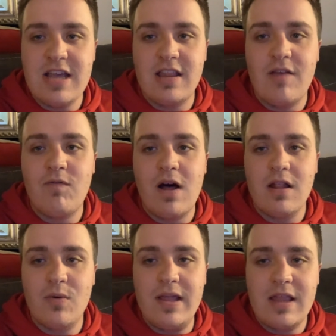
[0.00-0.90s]
and then
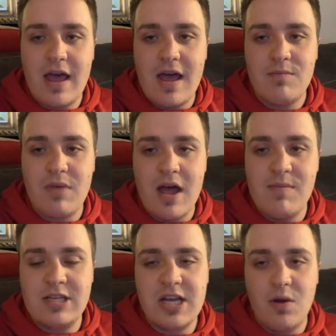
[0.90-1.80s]
following that, my
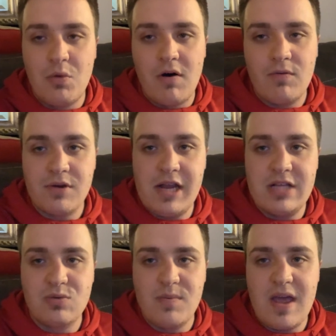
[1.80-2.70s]
Michigan
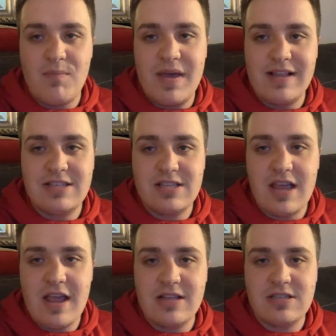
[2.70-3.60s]
Wolverines will be at Penn
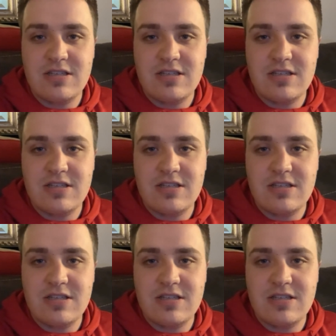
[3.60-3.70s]
State